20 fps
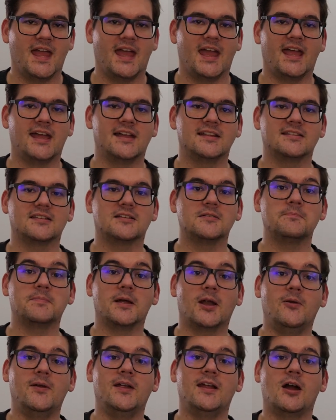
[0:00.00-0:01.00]
And
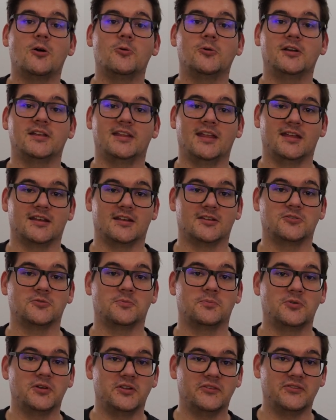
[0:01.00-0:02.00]
comparing our data to
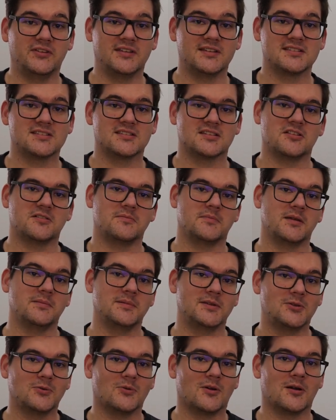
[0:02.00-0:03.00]
previous year,
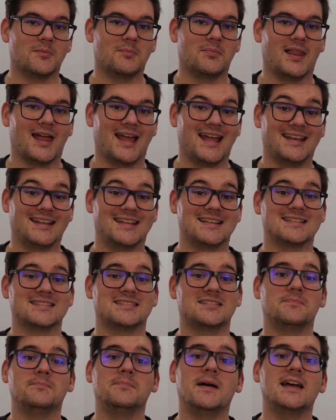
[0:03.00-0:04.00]
maybe to our plan, is
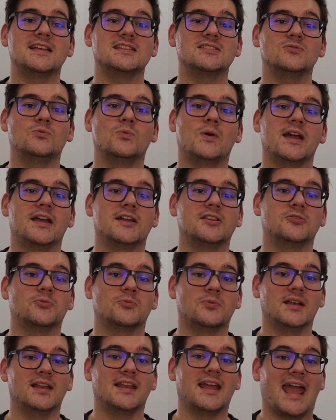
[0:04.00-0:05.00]
the best way to
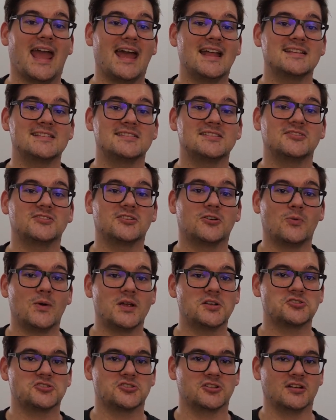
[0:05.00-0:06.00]
really answer the
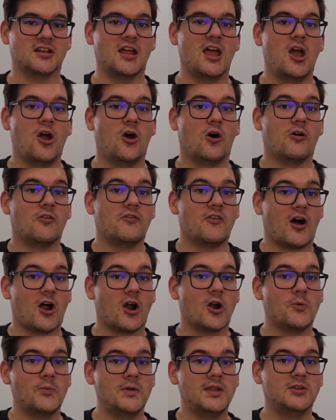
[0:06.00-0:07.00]
question of,
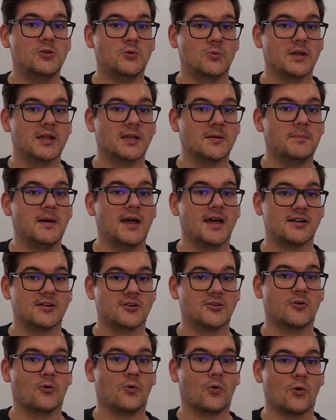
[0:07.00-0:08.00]
are we doing
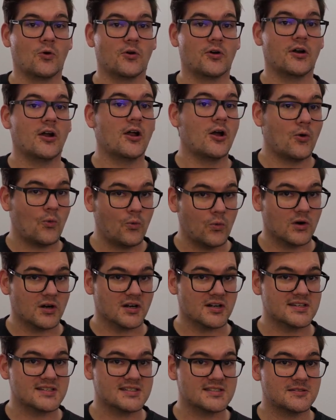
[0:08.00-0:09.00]
better or
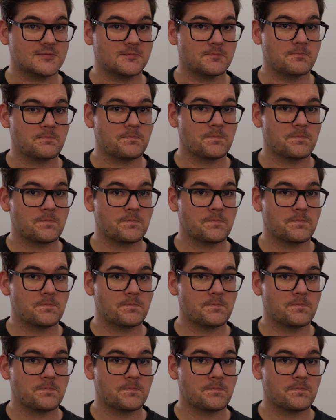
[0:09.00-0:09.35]
worse?